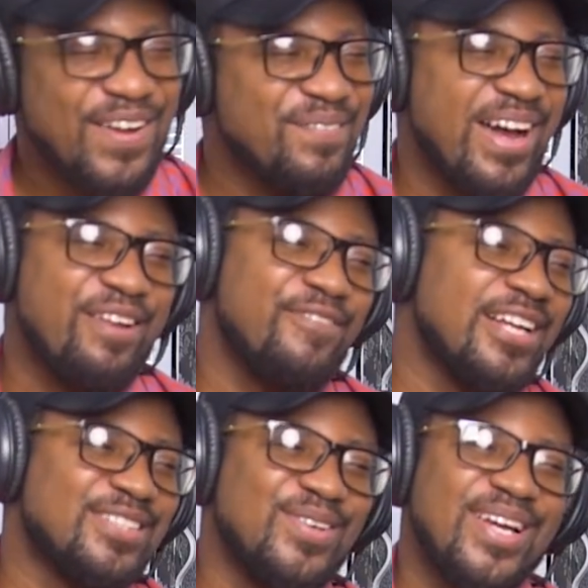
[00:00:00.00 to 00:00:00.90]

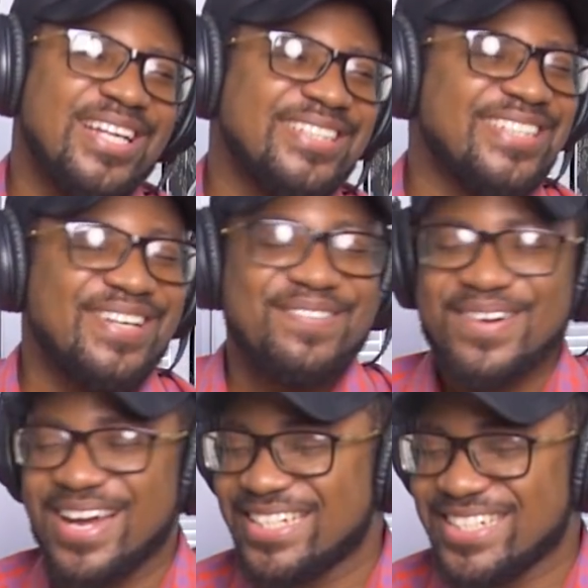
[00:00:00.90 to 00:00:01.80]
M.anifest doing his thing,
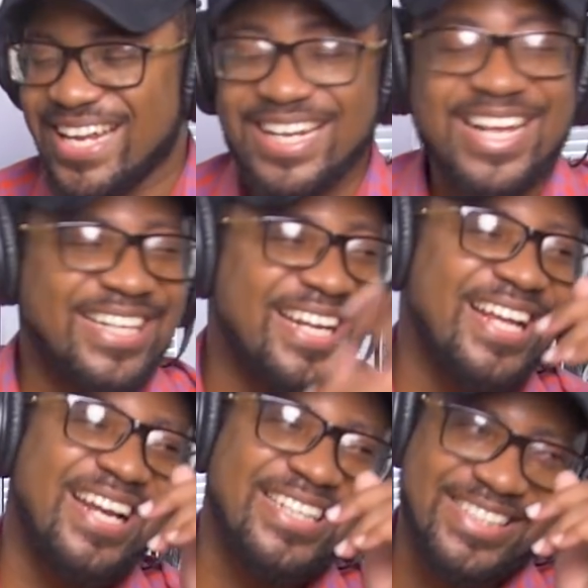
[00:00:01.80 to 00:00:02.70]
but Charlie,
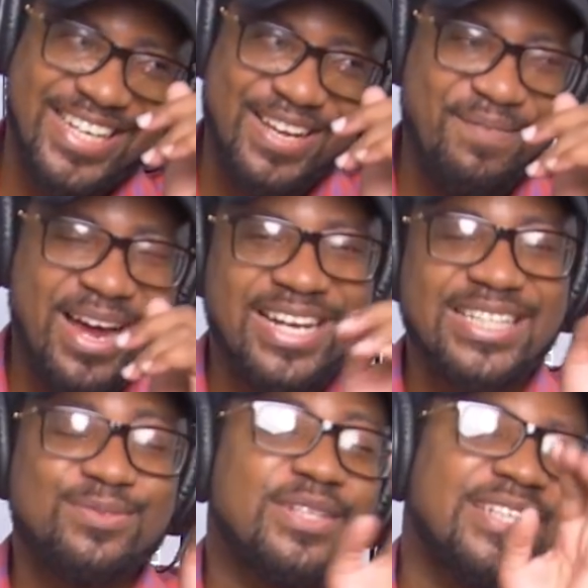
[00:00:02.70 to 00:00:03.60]
let's take it back.
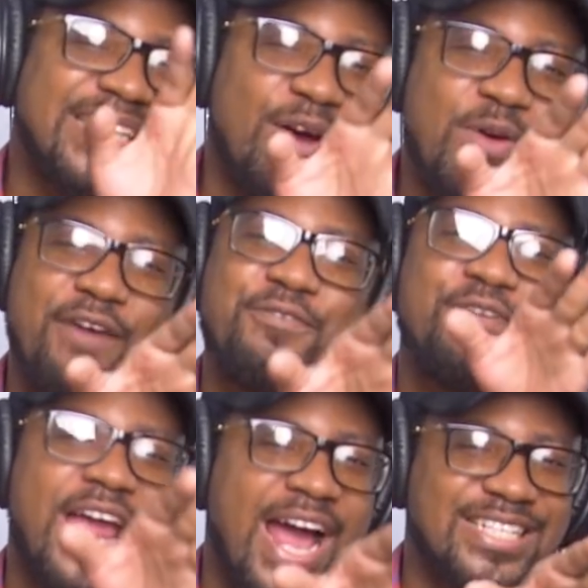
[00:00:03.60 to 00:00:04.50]
This time we haven't
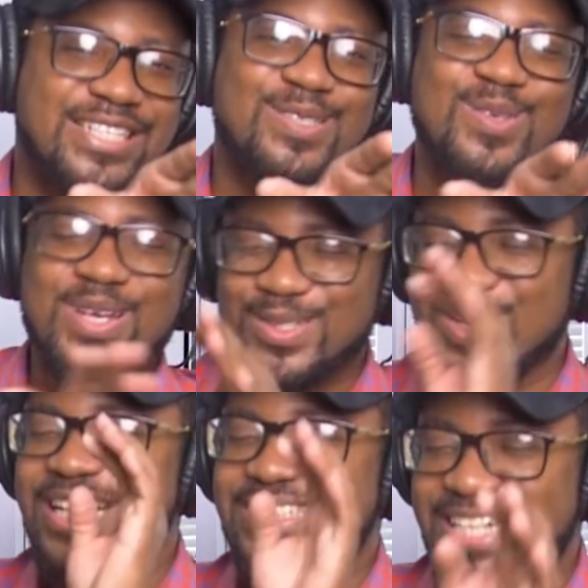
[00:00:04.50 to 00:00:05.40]
reacted to it, so
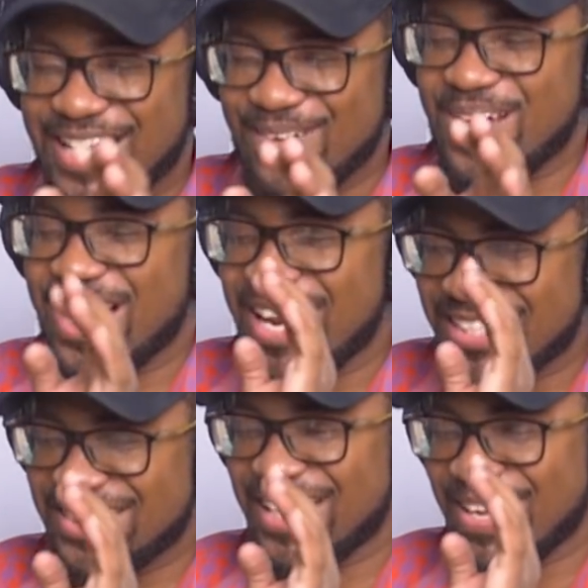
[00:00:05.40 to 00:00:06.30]
let's take it back.
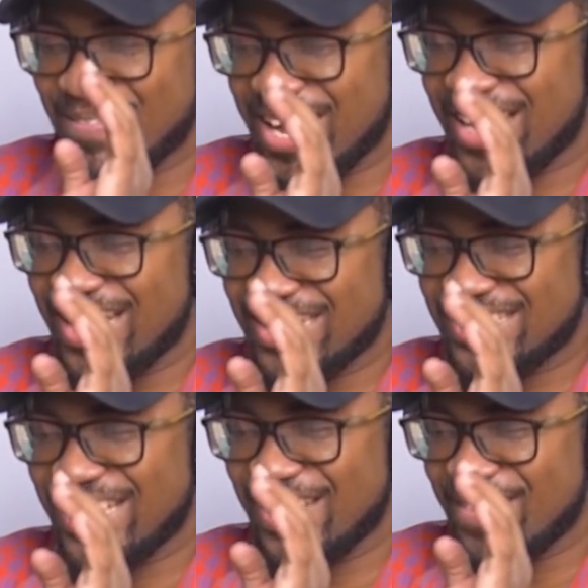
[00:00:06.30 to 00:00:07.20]
Let's take it back
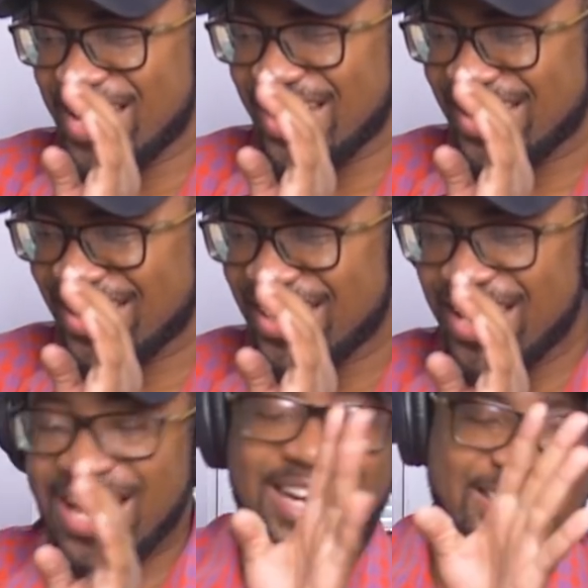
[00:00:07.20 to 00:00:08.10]

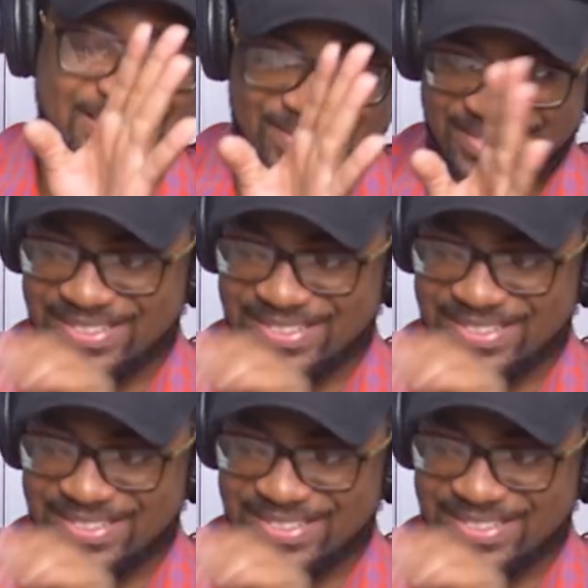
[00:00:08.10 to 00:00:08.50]
a little.